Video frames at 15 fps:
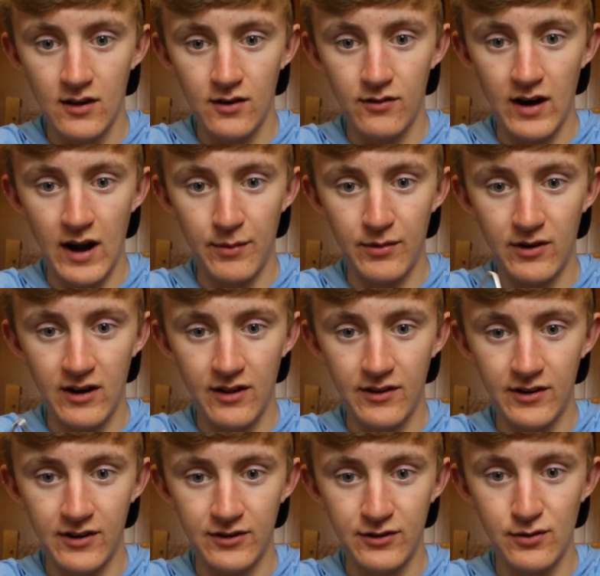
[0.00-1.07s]
Wrap it around
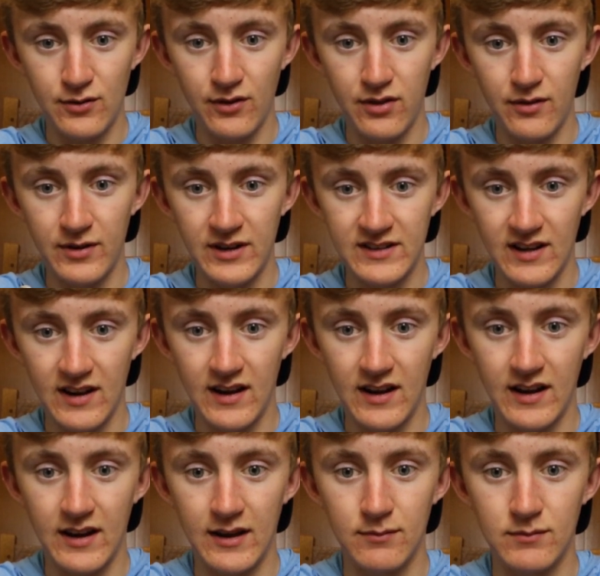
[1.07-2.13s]
there 2 or 3
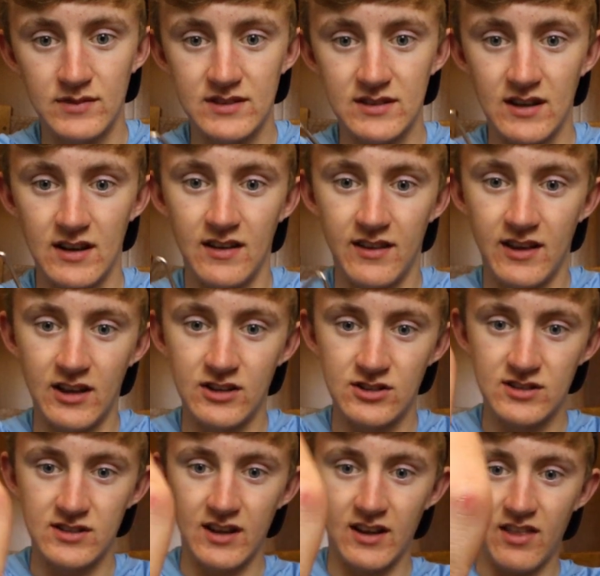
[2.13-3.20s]
times, and then
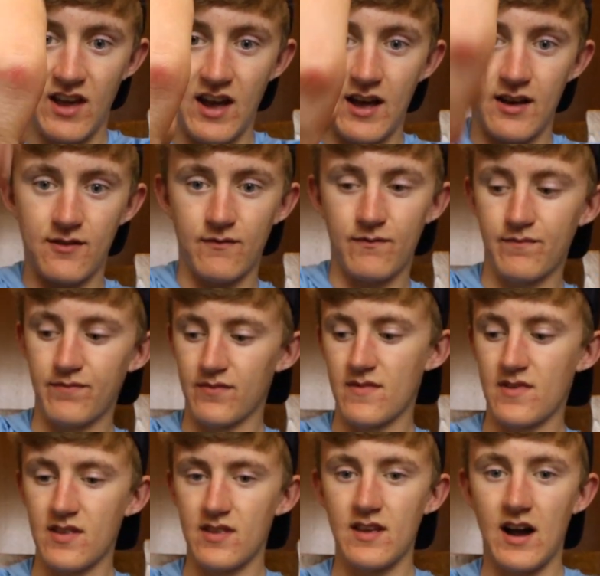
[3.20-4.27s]
just like that,
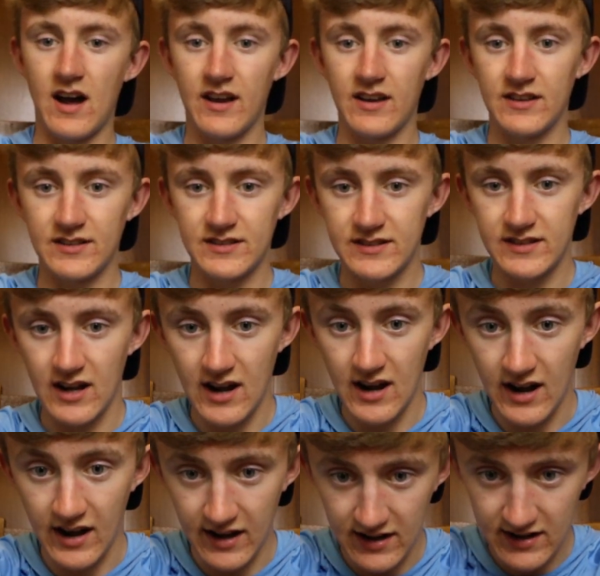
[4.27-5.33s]
knot is
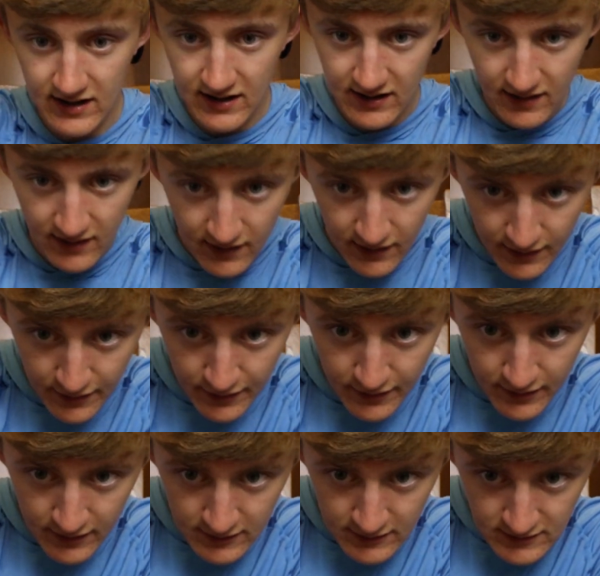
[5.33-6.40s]
tied.
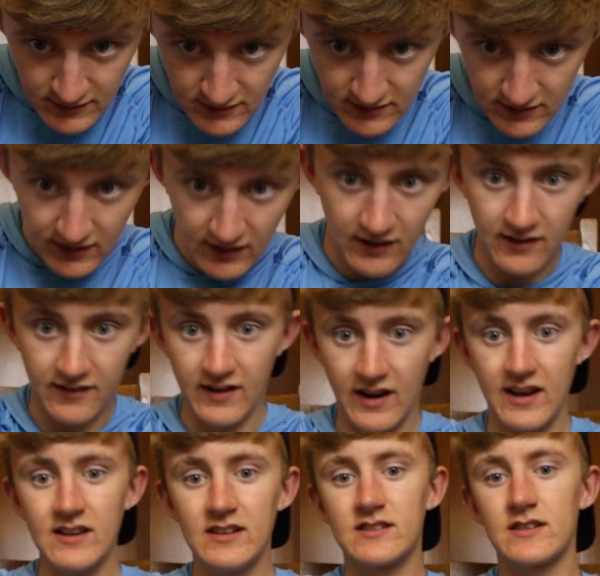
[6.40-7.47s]

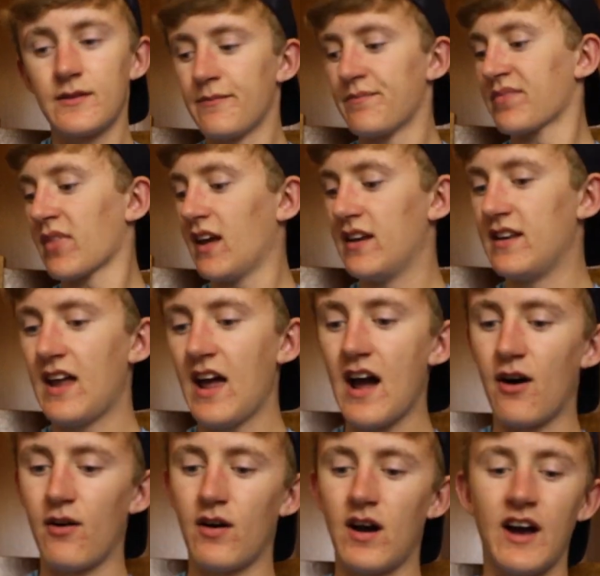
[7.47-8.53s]
Alright,
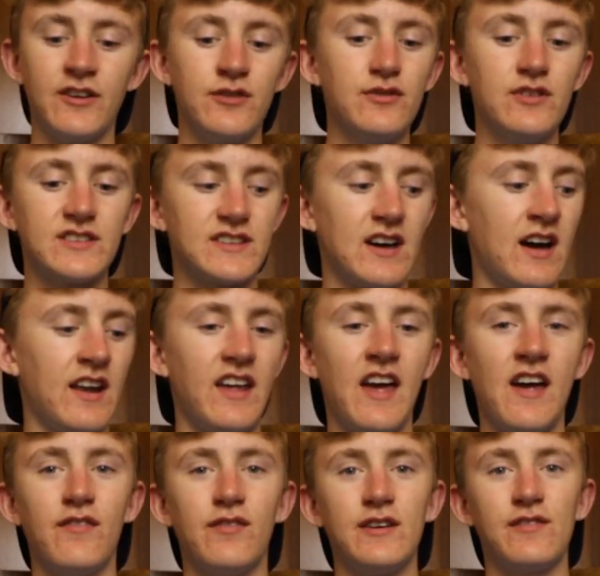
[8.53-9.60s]
now I do this on
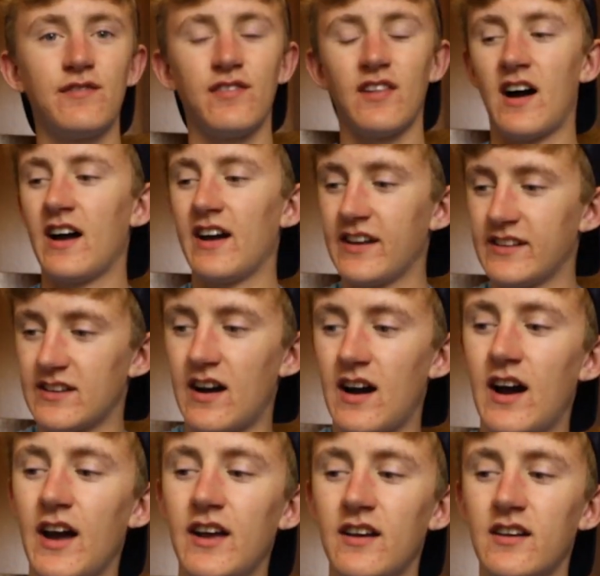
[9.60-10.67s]
every fly I
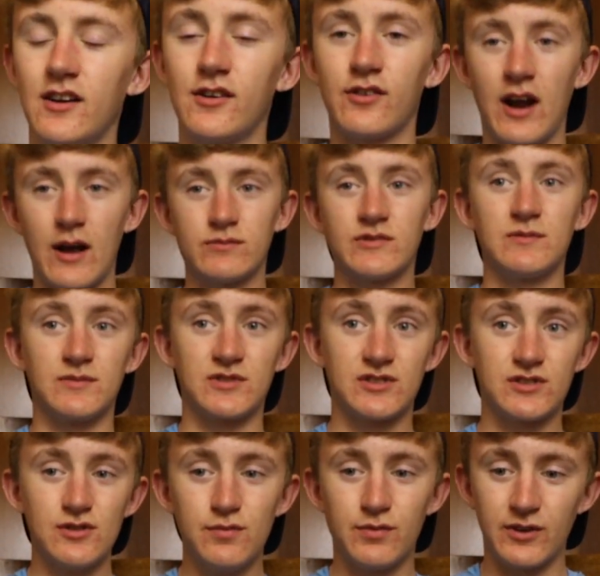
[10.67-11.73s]
tie. Grab some
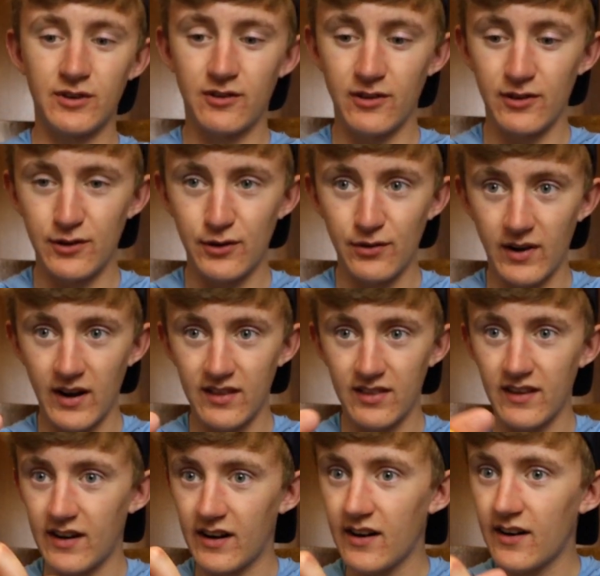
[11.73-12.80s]
super glue right
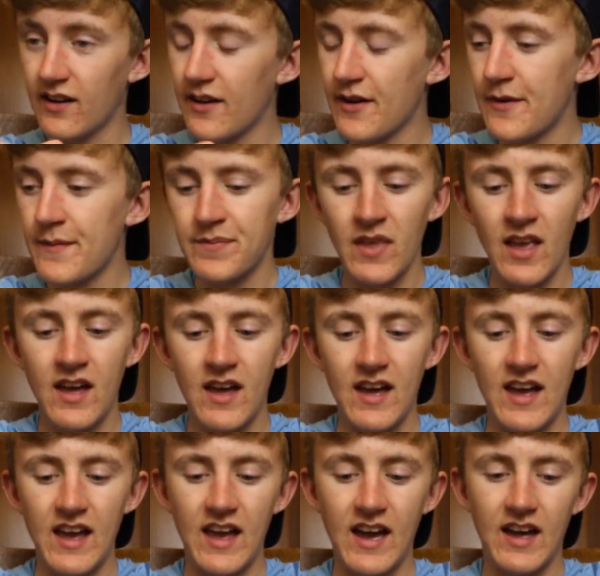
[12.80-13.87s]
there
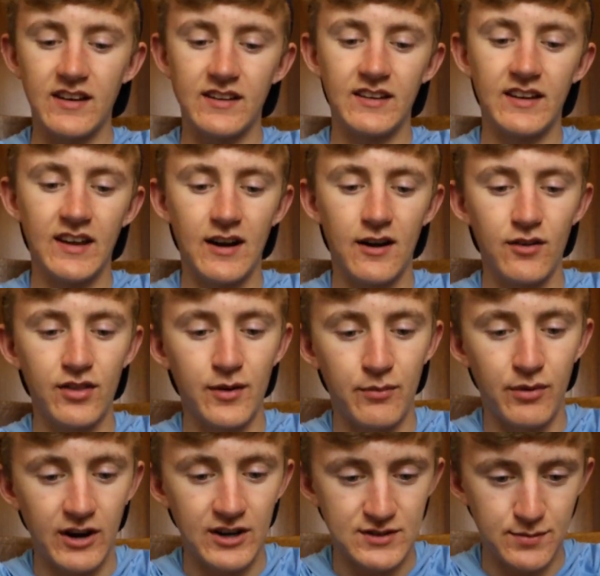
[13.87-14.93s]
and get out the
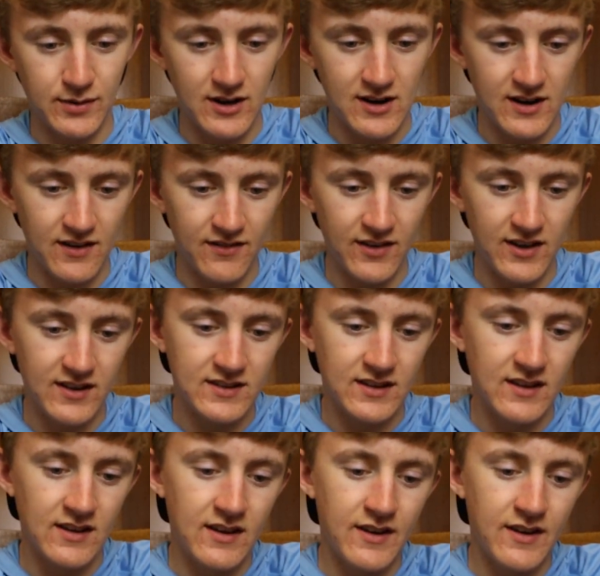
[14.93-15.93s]
brush part of it,